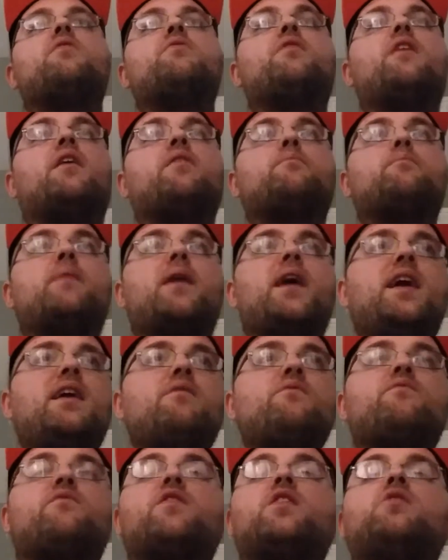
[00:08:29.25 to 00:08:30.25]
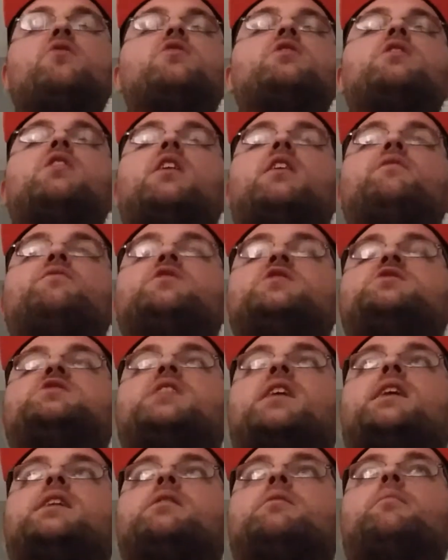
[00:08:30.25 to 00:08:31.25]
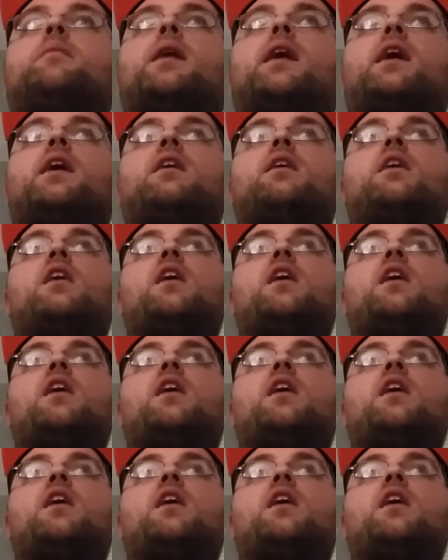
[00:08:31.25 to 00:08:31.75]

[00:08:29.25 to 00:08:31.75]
The main villain of this anime,